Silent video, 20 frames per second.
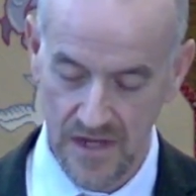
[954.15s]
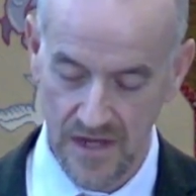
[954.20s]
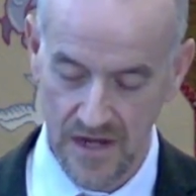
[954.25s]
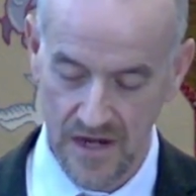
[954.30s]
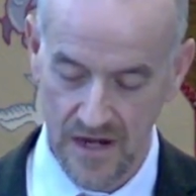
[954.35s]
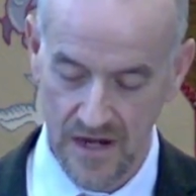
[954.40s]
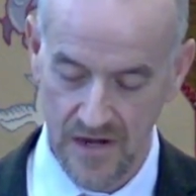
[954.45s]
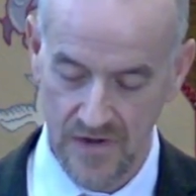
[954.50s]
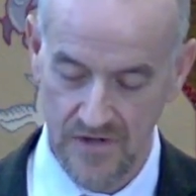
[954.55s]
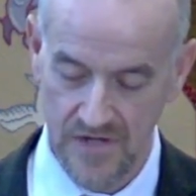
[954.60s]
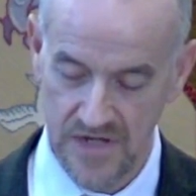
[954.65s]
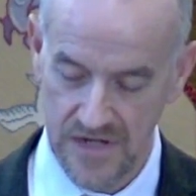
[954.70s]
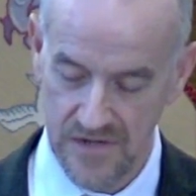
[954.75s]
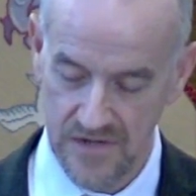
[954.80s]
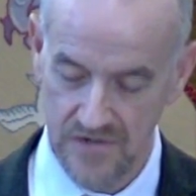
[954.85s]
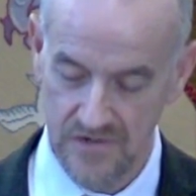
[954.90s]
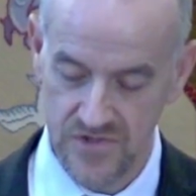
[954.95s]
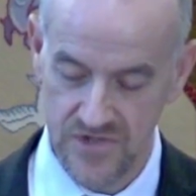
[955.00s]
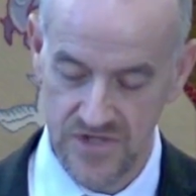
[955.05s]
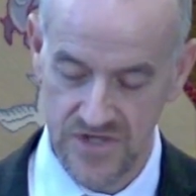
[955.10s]
Our
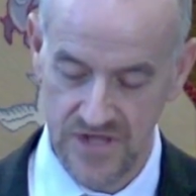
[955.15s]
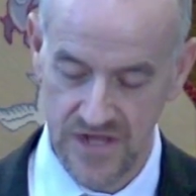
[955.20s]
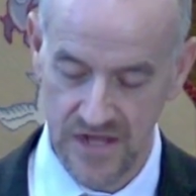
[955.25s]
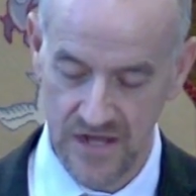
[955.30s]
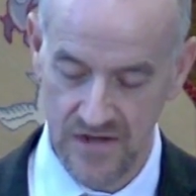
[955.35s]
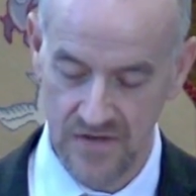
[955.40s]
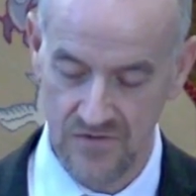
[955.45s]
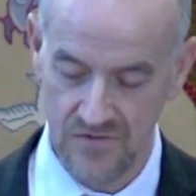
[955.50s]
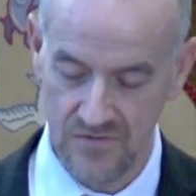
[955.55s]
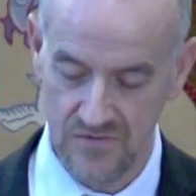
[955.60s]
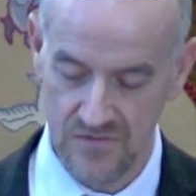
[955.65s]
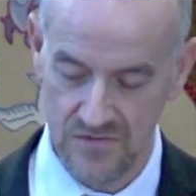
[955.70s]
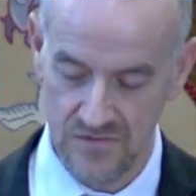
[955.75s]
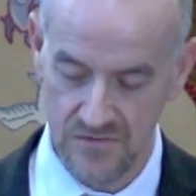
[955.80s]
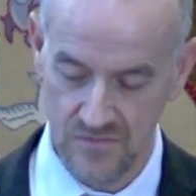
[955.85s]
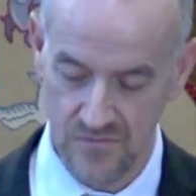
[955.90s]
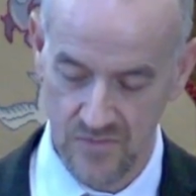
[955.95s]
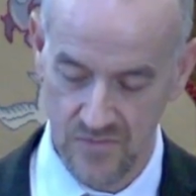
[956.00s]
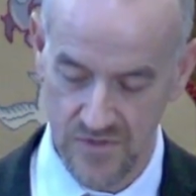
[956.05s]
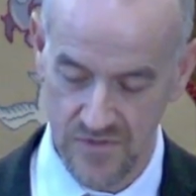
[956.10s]
ears tingle
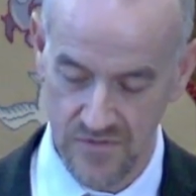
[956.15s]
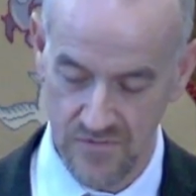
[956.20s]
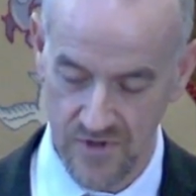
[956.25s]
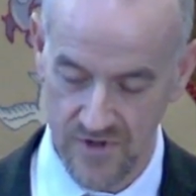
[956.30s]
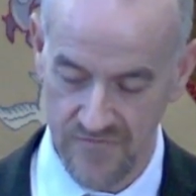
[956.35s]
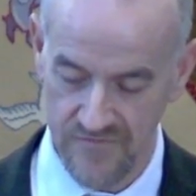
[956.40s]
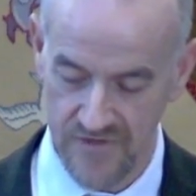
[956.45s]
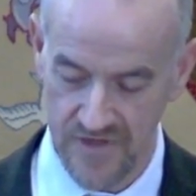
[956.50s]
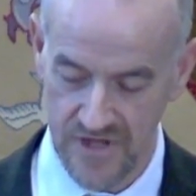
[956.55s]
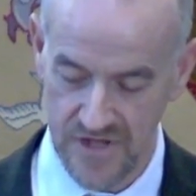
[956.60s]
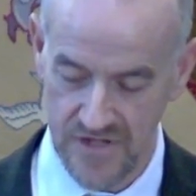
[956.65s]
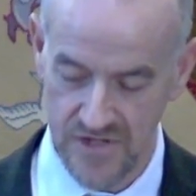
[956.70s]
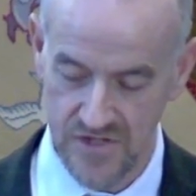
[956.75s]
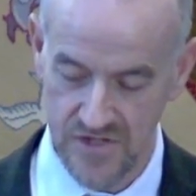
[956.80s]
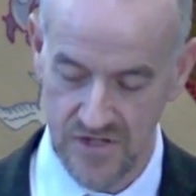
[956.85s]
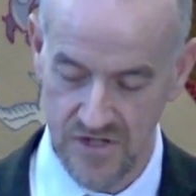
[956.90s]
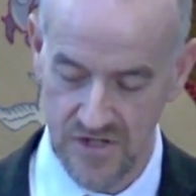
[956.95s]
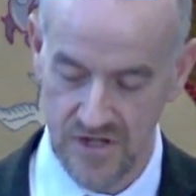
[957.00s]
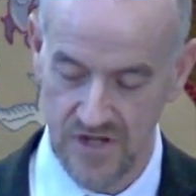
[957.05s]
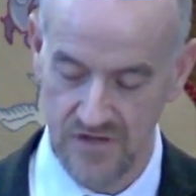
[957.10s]
with the
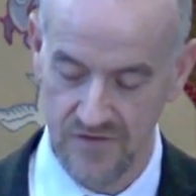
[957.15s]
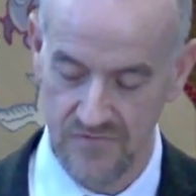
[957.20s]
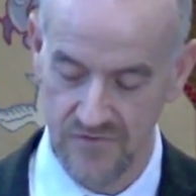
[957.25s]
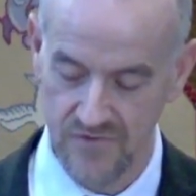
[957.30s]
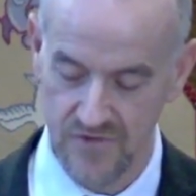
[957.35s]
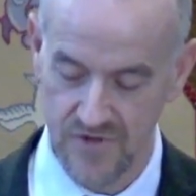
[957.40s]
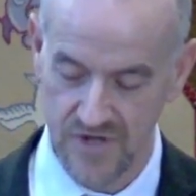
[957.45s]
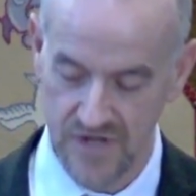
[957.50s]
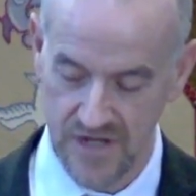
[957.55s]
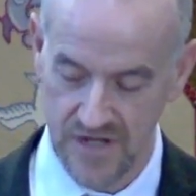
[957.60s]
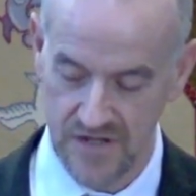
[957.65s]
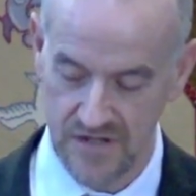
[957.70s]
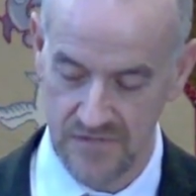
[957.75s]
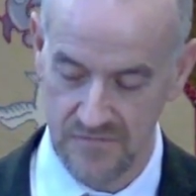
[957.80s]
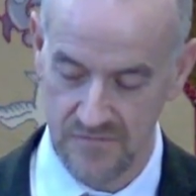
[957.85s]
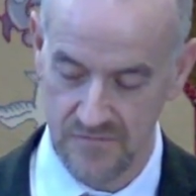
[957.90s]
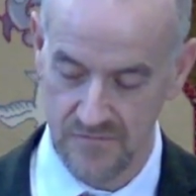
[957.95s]
revelation of your kingdom.